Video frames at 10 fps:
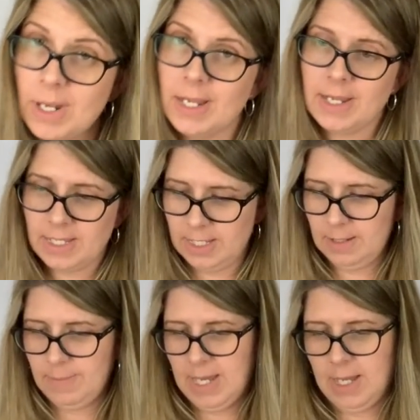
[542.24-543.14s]
my
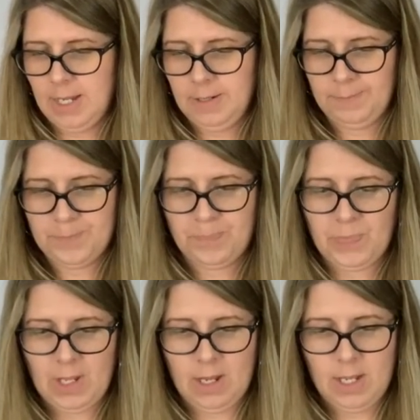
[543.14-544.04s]
Ikea bag,
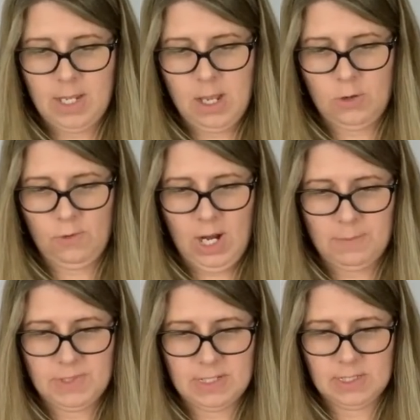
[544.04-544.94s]
I
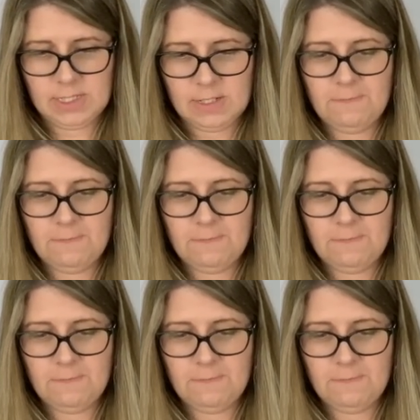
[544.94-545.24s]
grabbed this